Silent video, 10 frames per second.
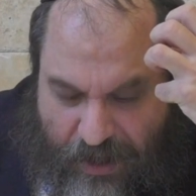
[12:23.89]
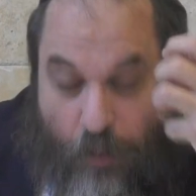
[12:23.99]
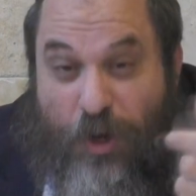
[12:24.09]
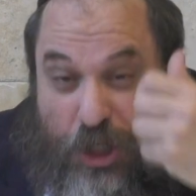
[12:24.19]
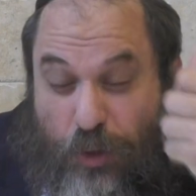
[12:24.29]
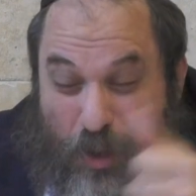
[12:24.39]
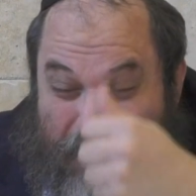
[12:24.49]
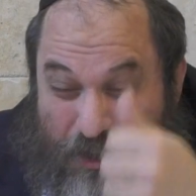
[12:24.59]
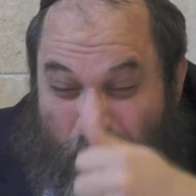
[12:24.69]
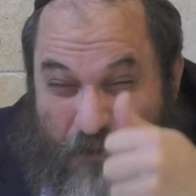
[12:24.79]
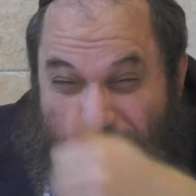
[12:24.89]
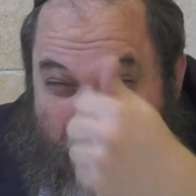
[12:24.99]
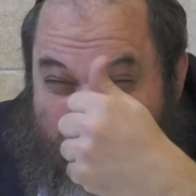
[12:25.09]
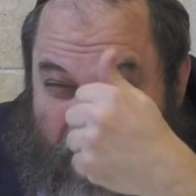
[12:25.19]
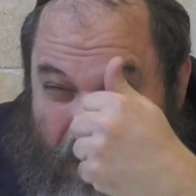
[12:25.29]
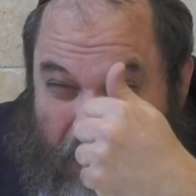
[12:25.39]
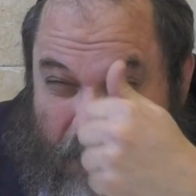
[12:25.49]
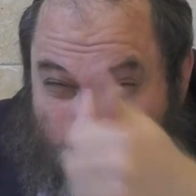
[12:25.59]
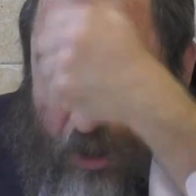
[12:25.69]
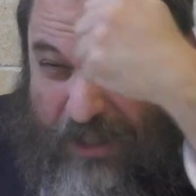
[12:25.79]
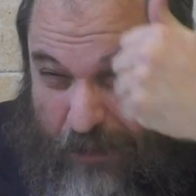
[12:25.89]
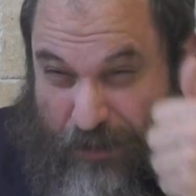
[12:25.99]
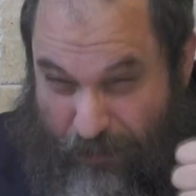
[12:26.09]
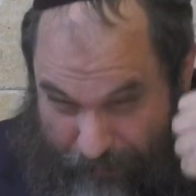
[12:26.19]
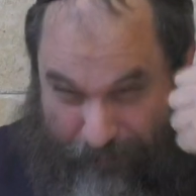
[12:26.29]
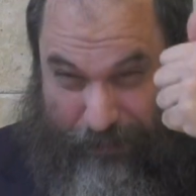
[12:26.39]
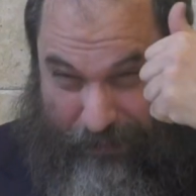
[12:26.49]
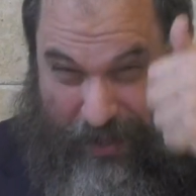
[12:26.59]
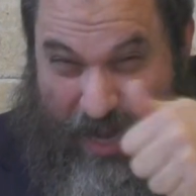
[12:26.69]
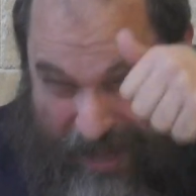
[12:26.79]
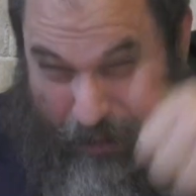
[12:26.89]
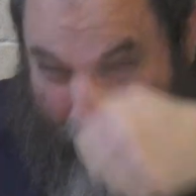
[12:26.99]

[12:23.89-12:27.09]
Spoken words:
which was revealed through the Tzimtzum. The